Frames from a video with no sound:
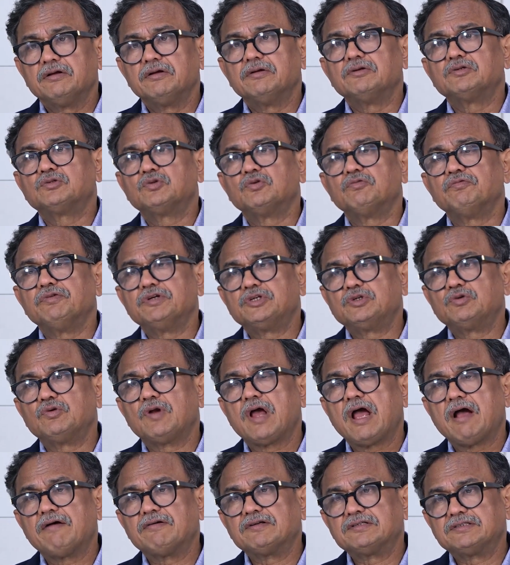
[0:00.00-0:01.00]
So we should
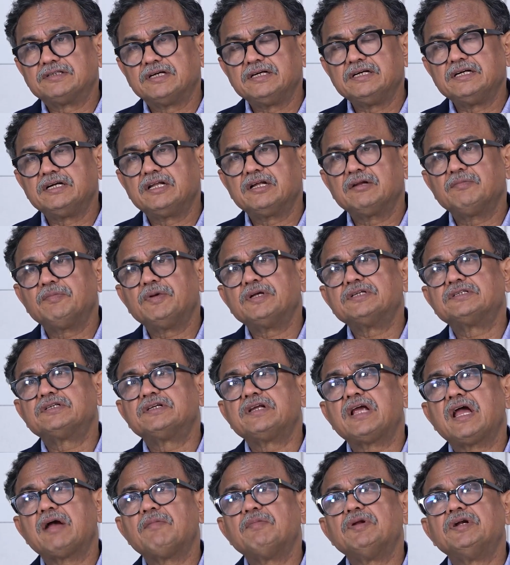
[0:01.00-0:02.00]
have center-based
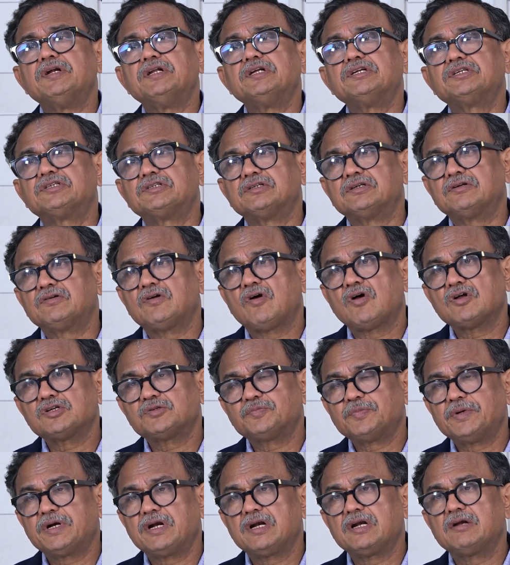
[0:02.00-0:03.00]
rehabilitation,
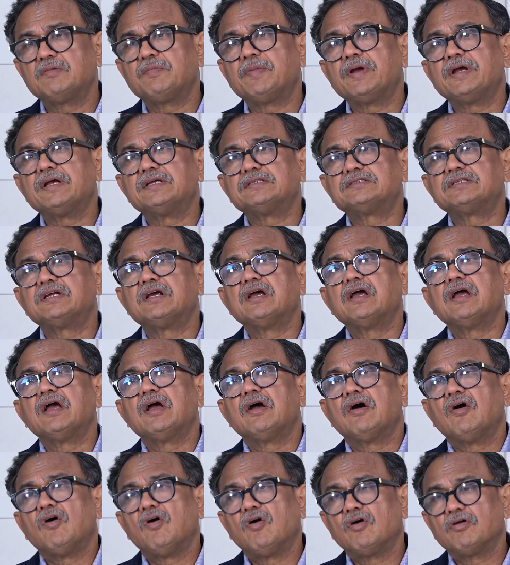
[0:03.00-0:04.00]
hospital-based,
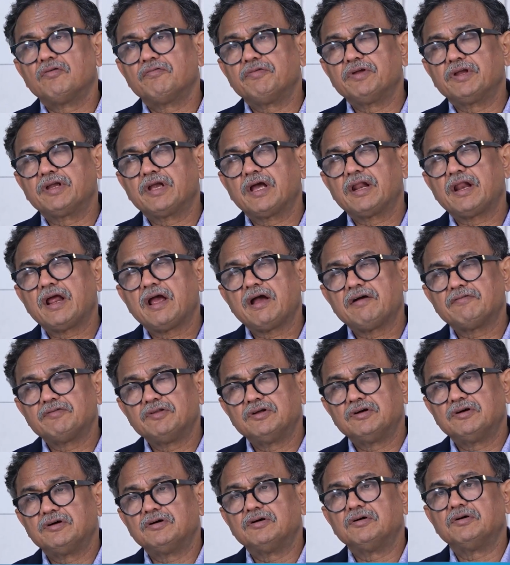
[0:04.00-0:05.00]
or we can have
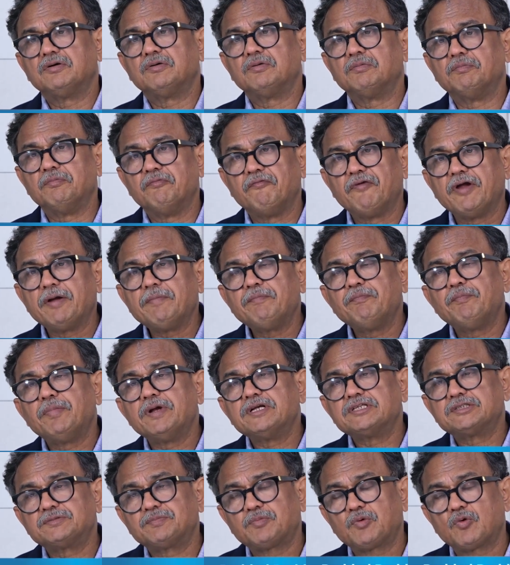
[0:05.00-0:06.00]
the
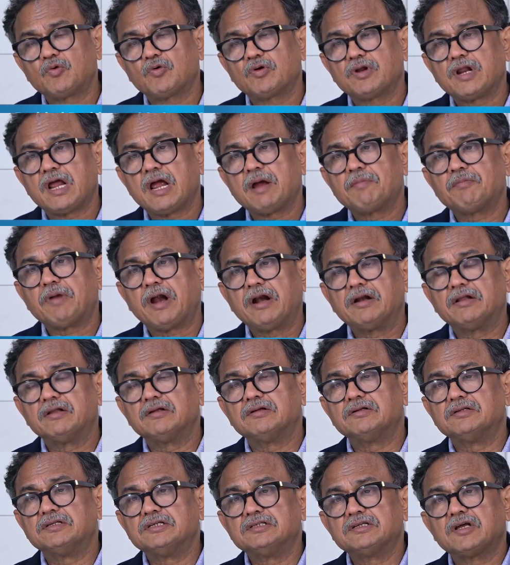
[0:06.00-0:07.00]
web-based program,
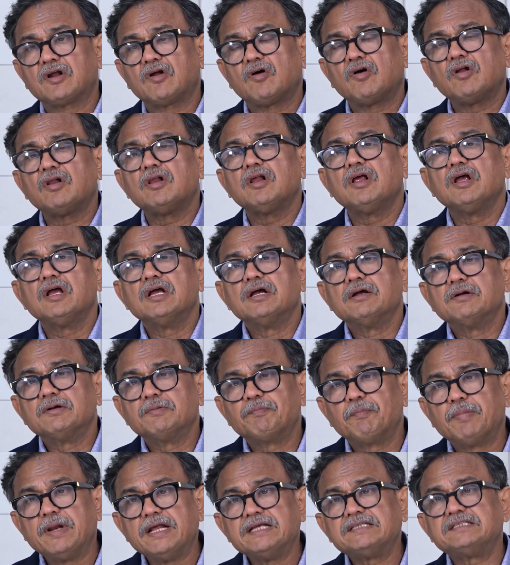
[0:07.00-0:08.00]
and these are all
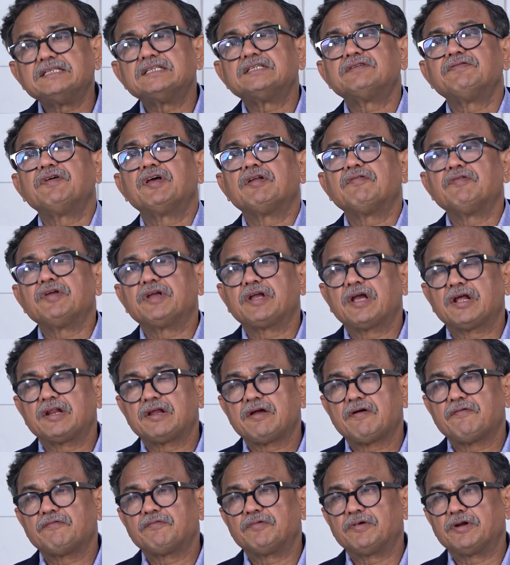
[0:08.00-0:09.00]
places where we can
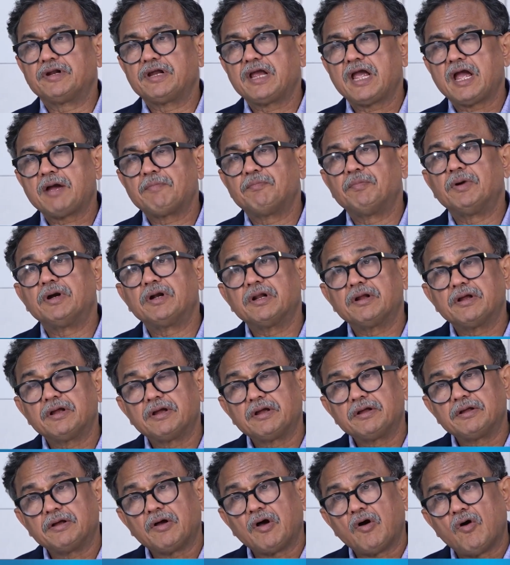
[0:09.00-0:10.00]
have rehab. But
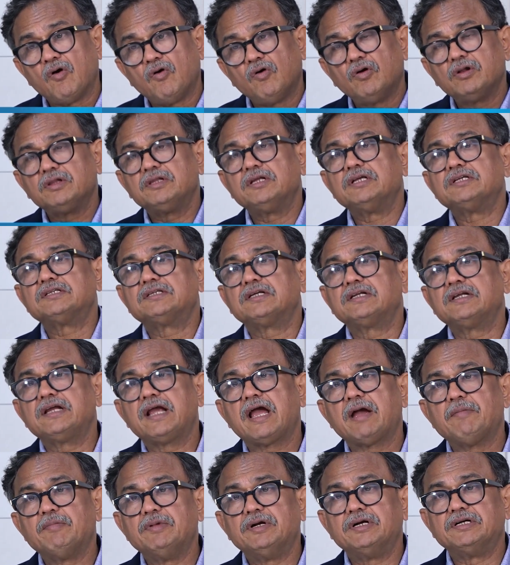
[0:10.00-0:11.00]
all these
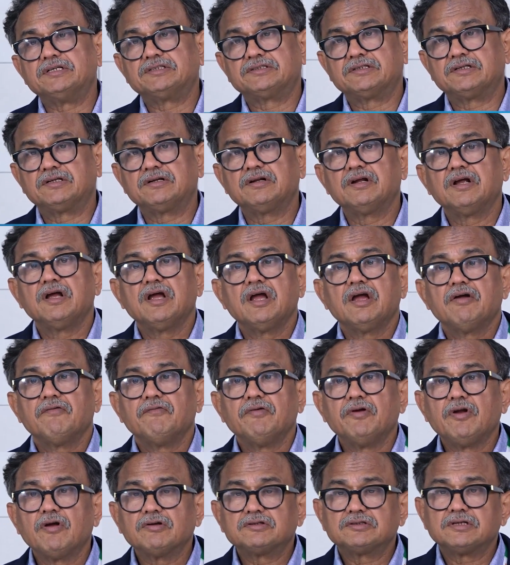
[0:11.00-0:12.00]
rehabilitation
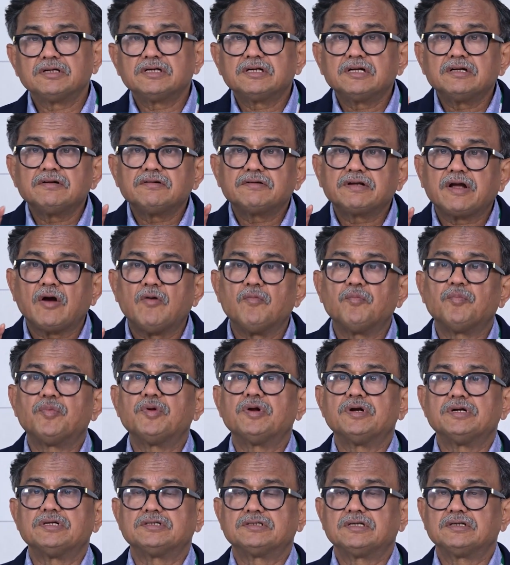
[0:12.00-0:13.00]
will have certain
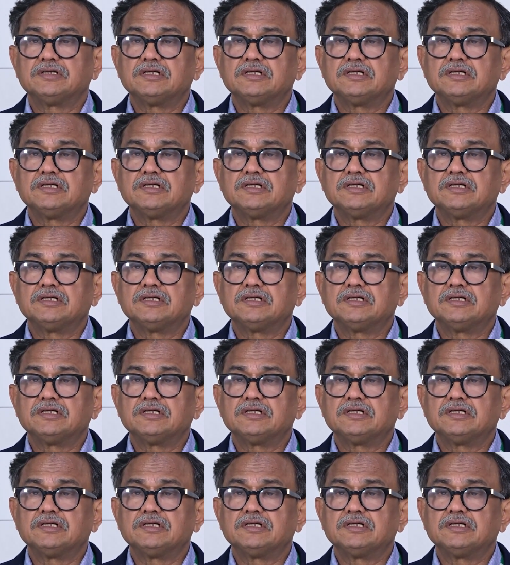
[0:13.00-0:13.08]
components.